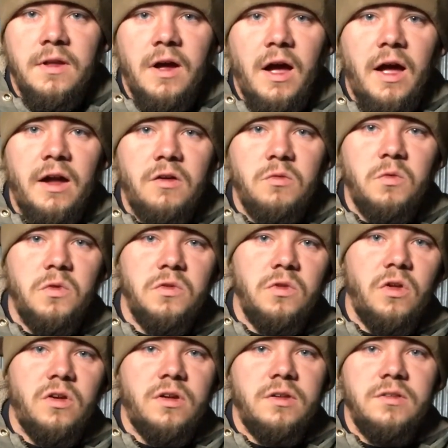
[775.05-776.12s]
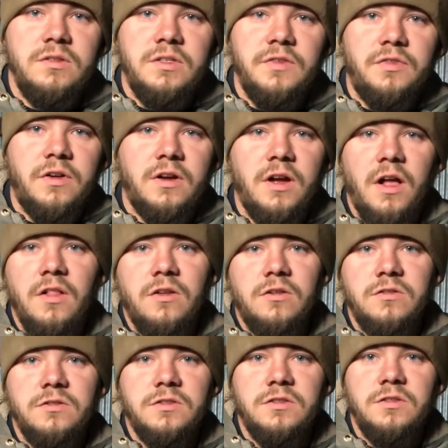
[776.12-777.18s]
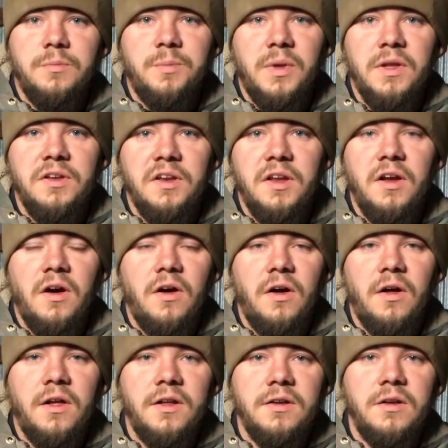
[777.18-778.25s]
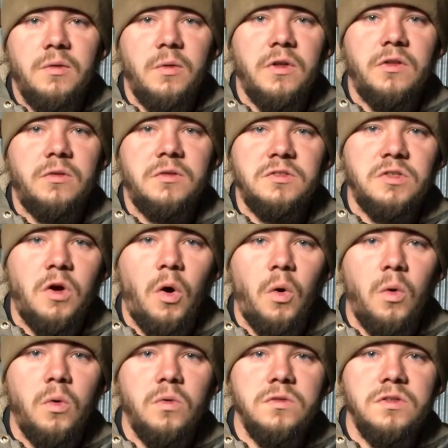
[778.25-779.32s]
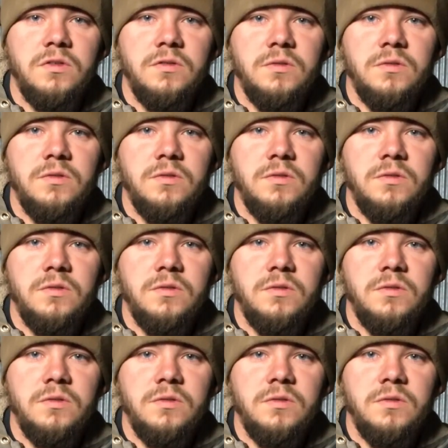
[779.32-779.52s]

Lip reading: iron will look different colors depending on whether it's cold